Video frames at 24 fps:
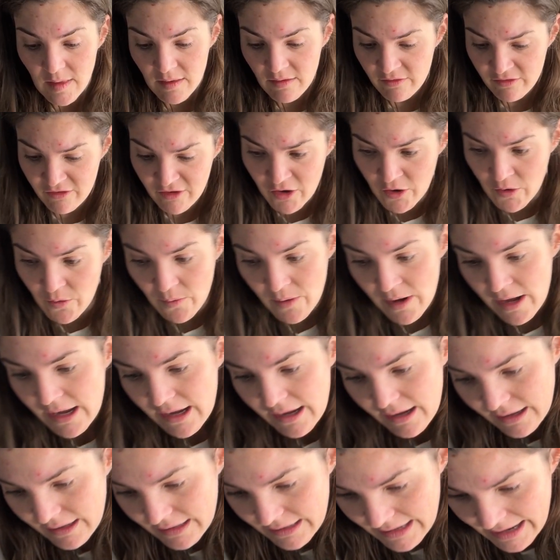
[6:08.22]
So
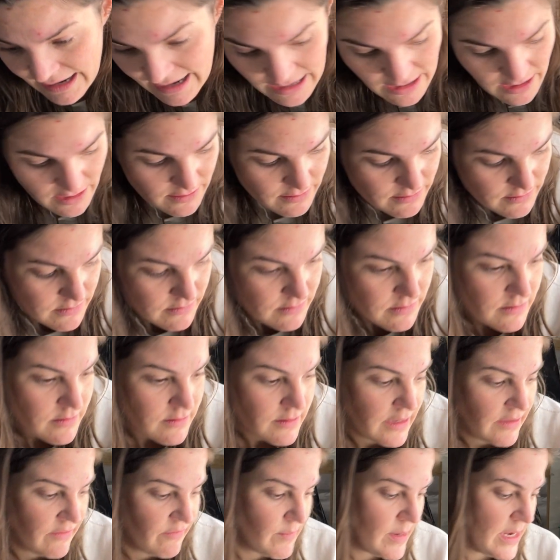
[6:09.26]
now,
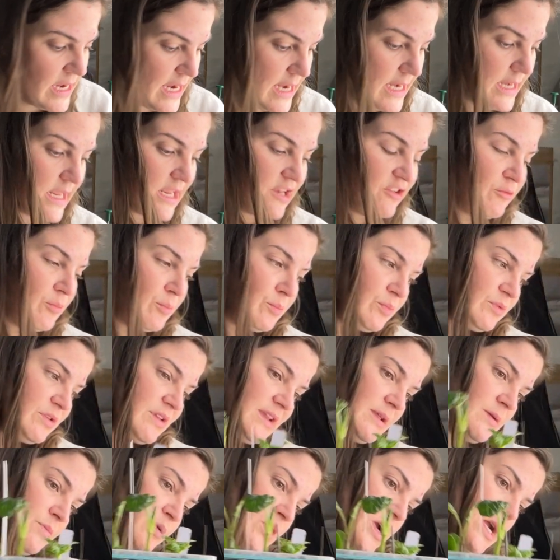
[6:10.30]
if my
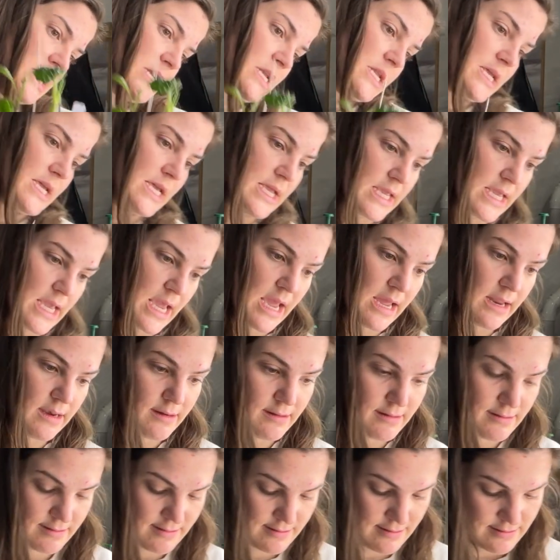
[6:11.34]
ADHD brain can get
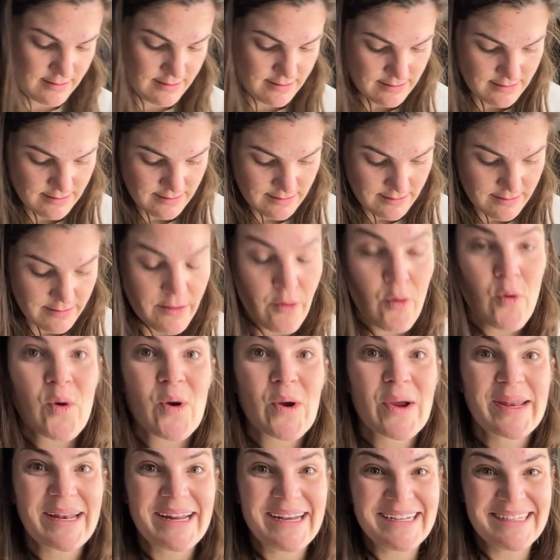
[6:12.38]

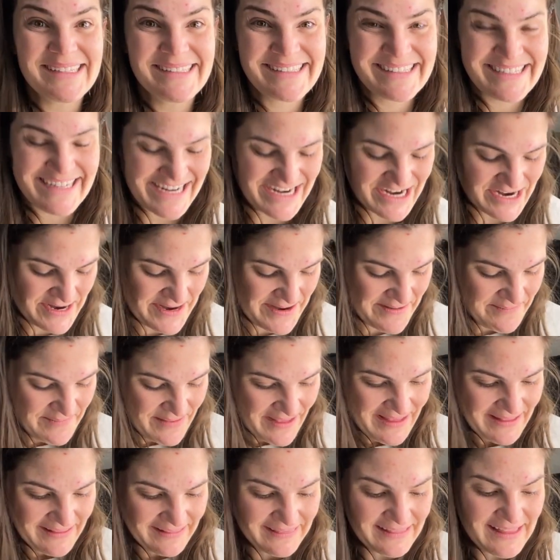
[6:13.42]
organized here,
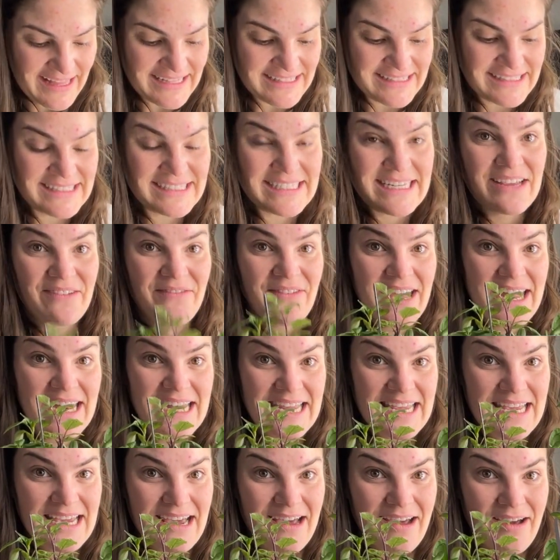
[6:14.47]
let's see if
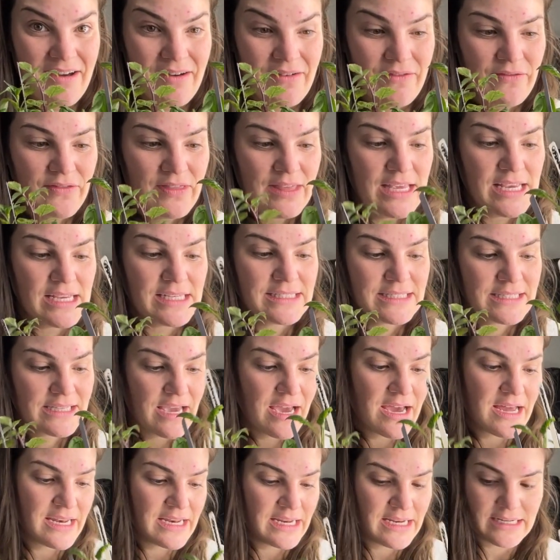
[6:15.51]
any of these
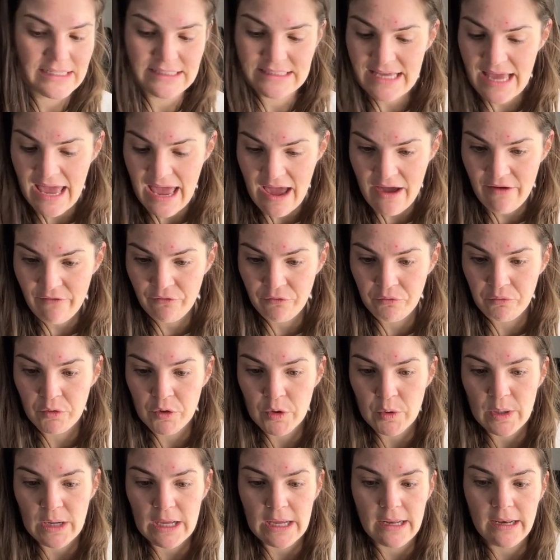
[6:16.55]
cuttings have
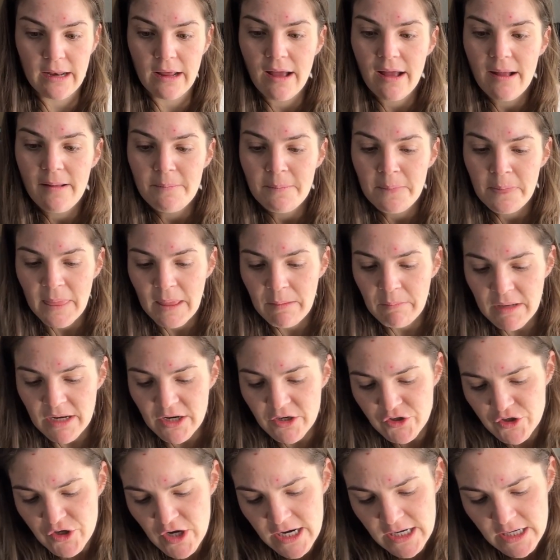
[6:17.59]
rooted. I'm gonna
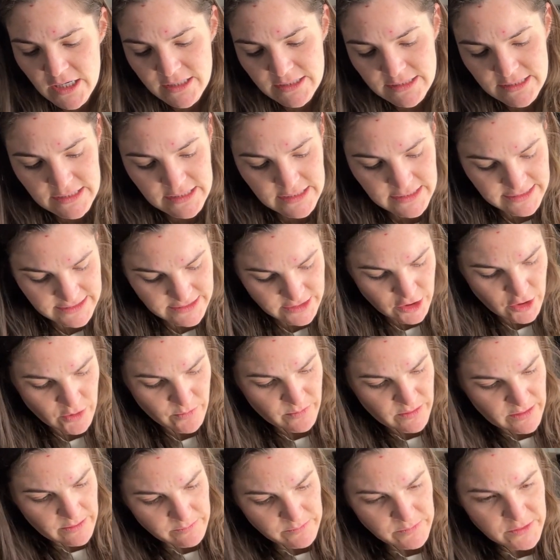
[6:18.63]
try not to disturb
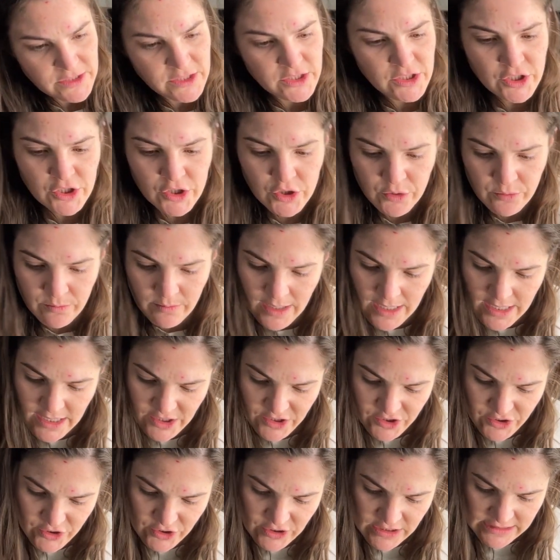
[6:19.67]
them too
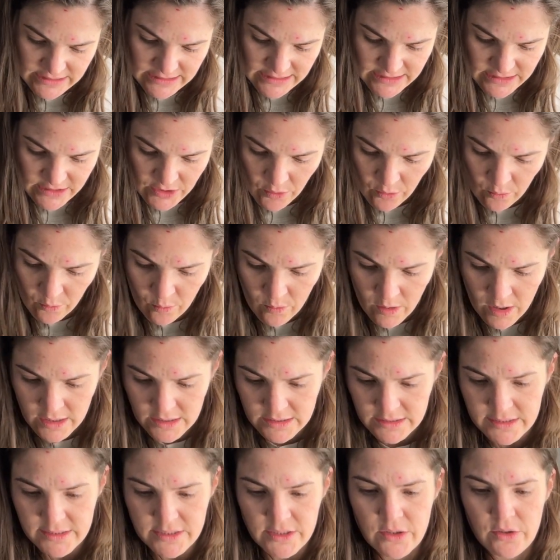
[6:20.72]
much because I don't
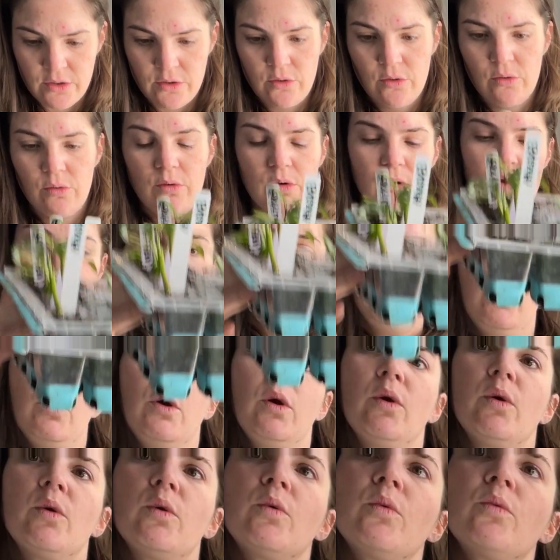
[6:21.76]
want to
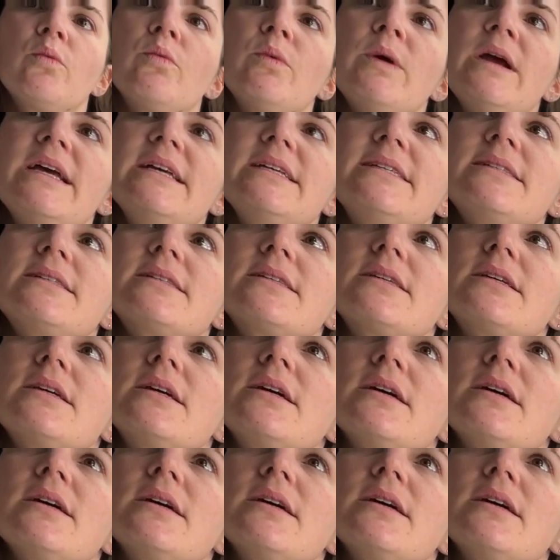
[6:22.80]
risk